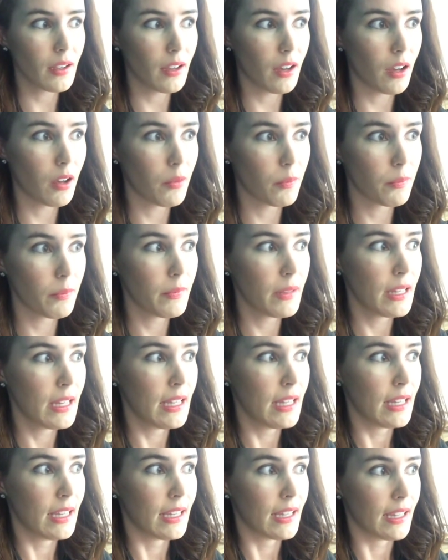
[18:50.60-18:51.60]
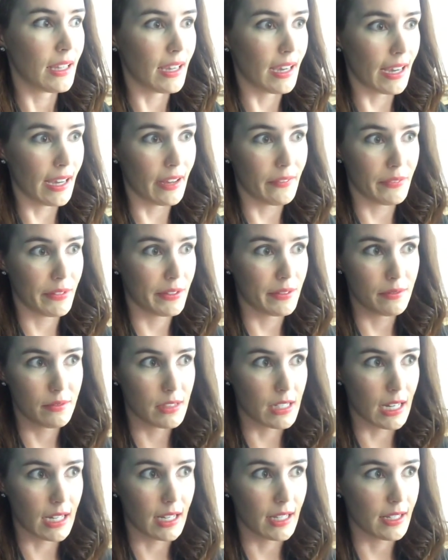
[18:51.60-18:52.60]
I haven't
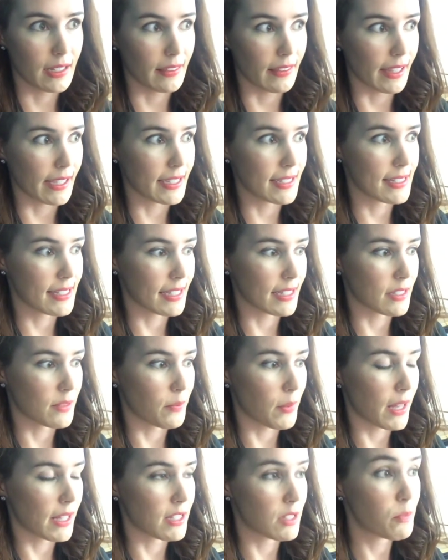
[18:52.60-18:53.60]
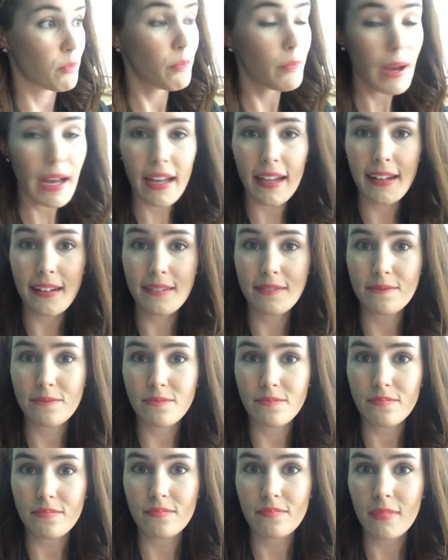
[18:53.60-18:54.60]
done it in like 6 months, but
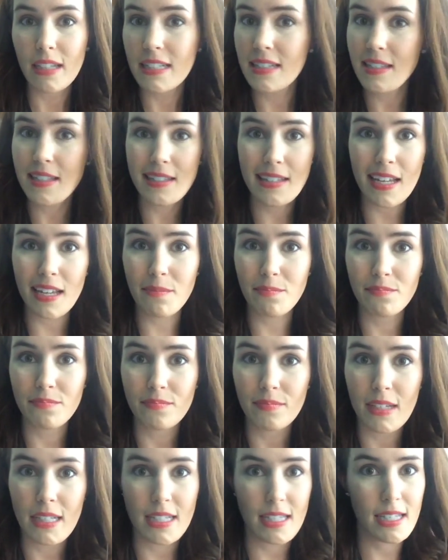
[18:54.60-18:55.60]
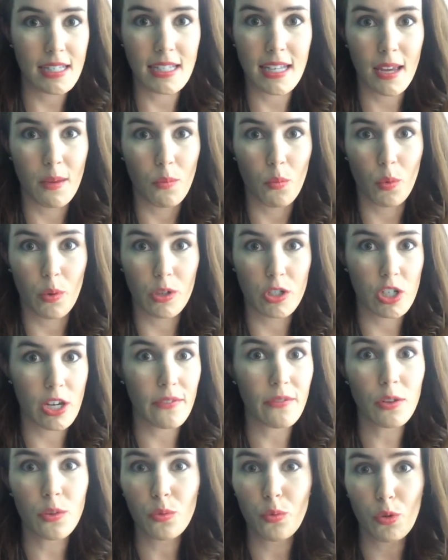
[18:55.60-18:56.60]
it's the same. It's the same.
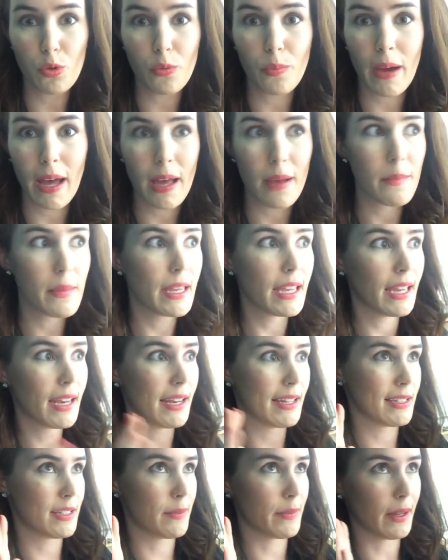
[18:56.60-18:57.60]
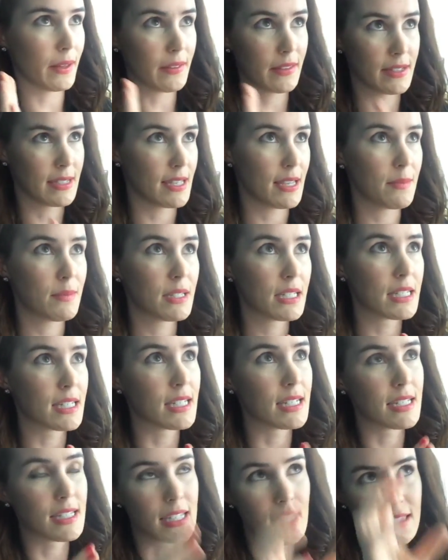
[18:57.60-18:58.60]
Whichever room I'm in, it's about the same
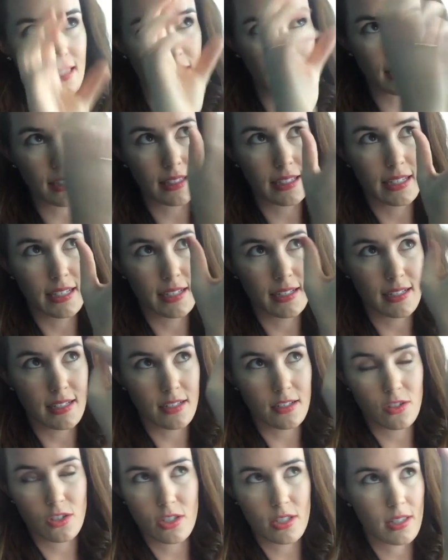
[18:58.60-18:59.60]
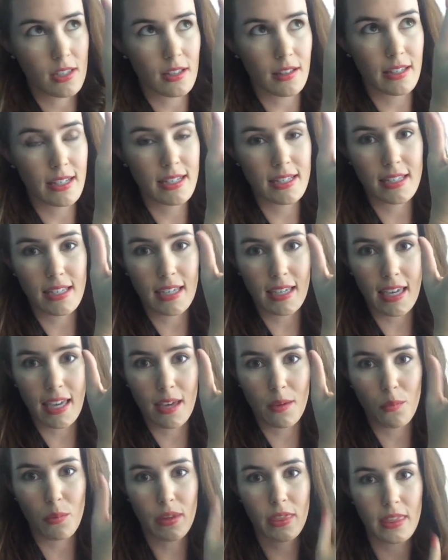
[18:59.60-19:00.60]
distance. That this lens is just the lens that
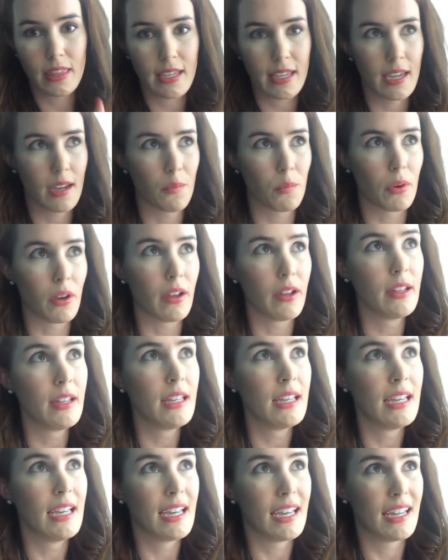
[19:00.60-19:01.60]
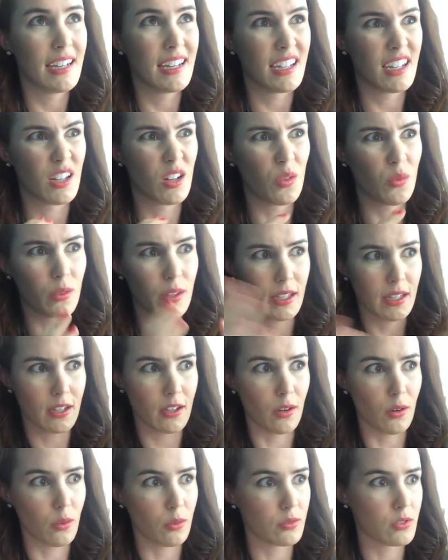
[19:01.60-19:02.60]
came with the camera, and it can only
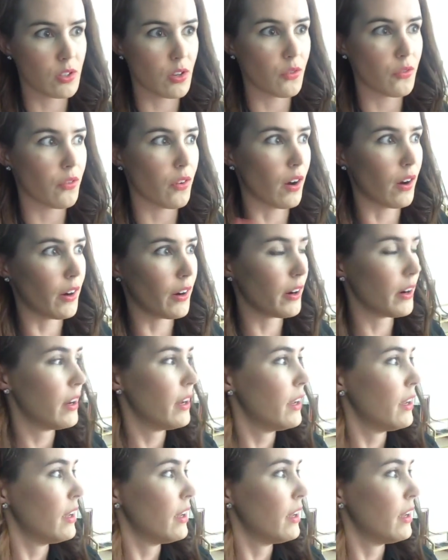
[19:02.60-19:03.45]
go so far.